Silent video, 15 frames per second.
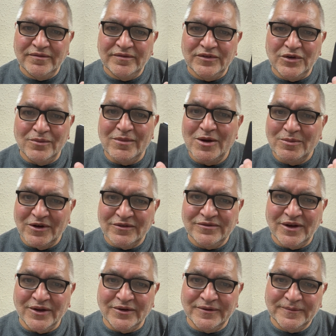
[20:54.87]
mobile
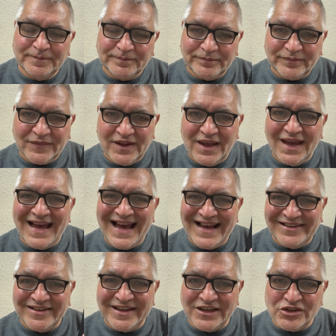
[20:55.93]
phone, add
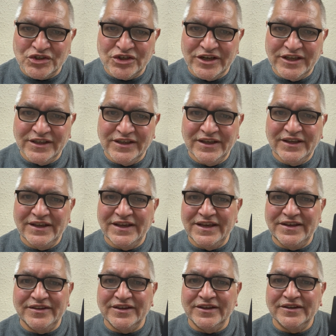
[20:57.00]
an entry,
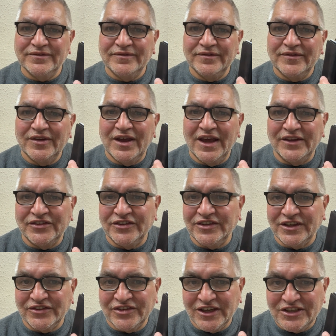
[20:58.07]
either as a
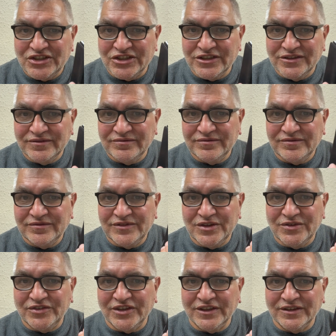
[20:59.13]
dictation
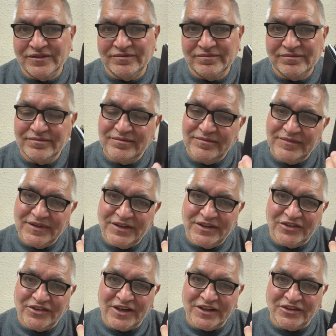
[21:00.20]
using, in
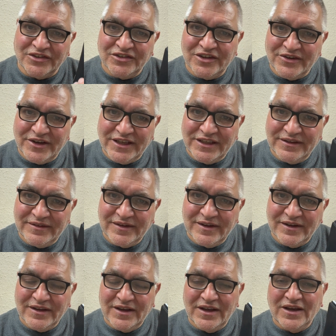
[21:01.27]
this case, Siri,
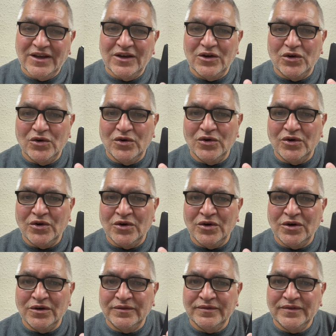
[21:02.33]

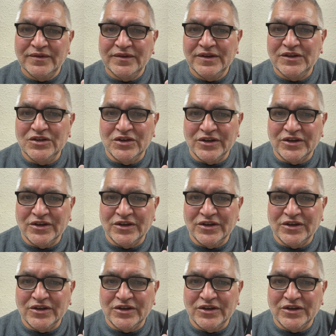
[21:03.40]
or you're